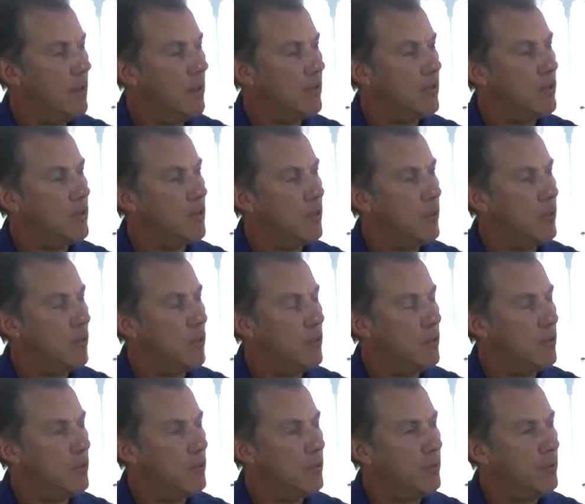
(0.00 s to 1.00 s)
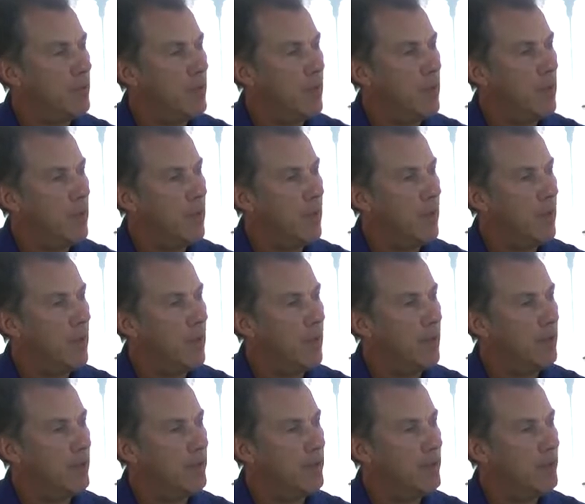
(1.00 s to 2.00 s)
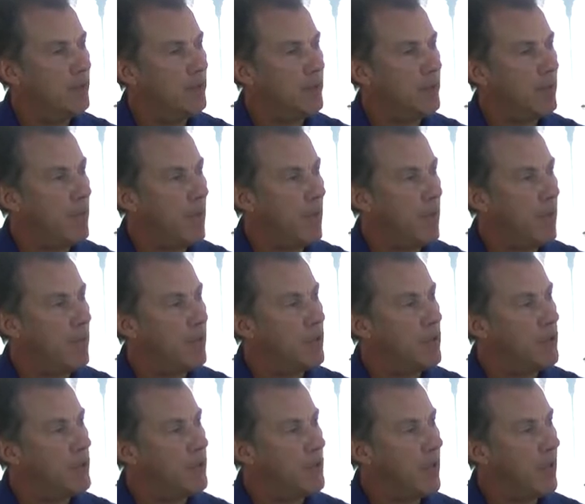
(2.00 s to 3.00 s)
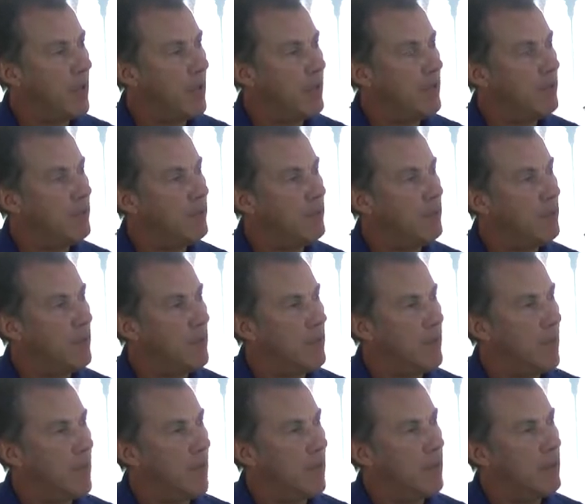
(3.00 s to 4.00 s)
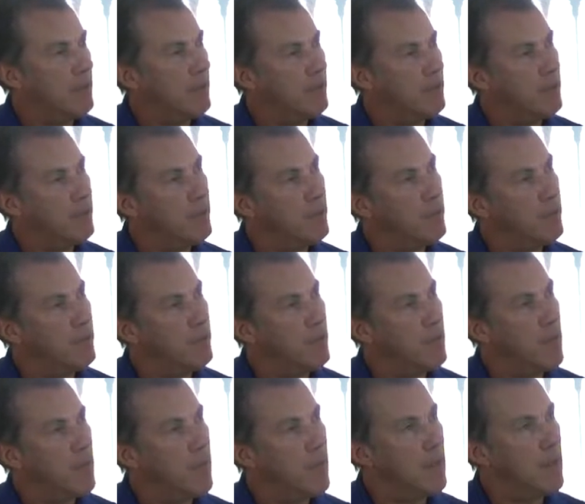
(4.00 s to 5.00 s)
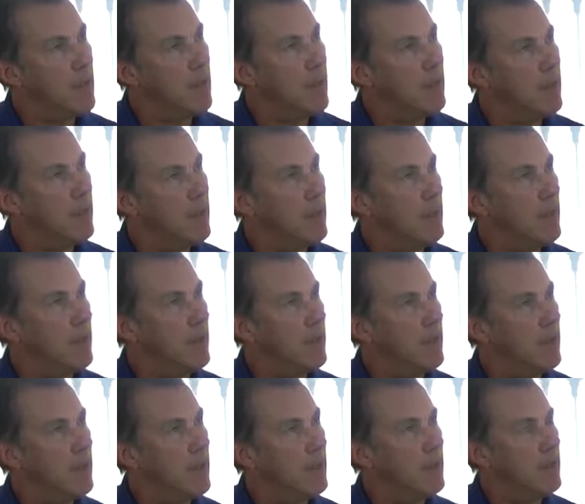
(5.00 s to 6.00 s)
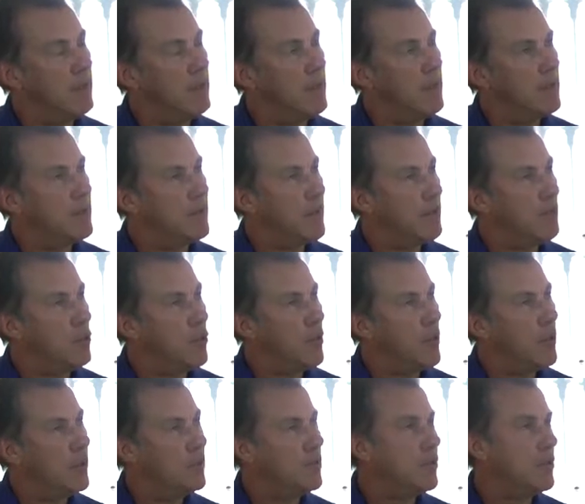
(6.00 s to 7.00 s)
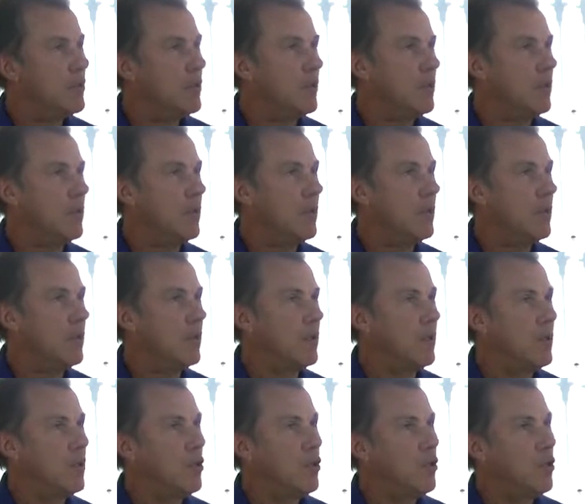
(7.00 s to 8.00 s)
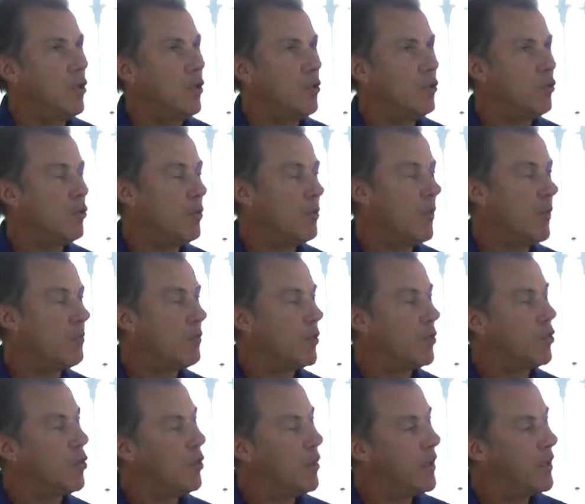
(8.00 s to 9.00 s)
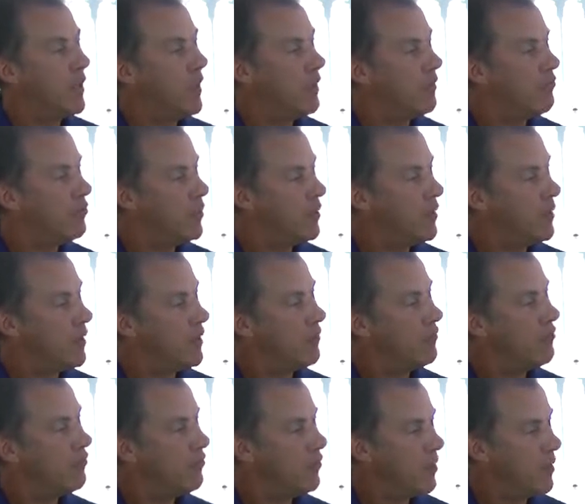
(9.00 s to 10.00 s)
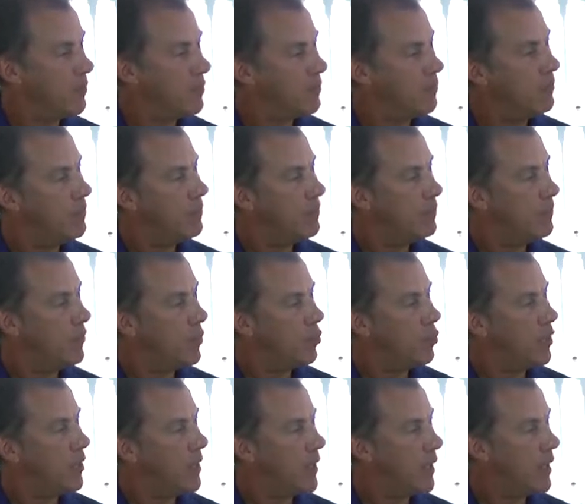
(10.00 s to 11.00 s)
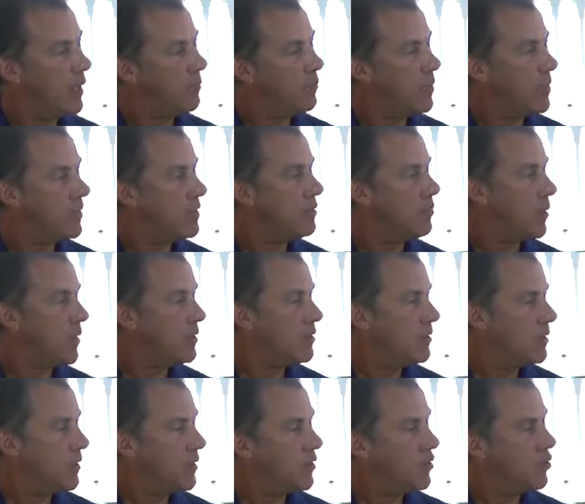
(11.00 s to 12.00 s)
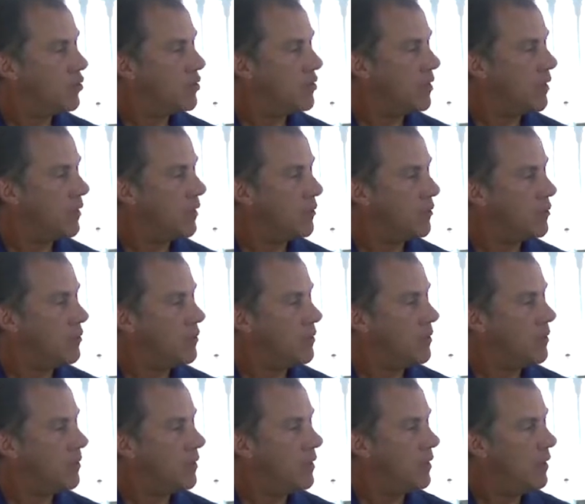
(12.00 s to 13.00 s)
So um, I understand that in uh, in some ways you don't remember quite everything from what happened, especially in your childhood.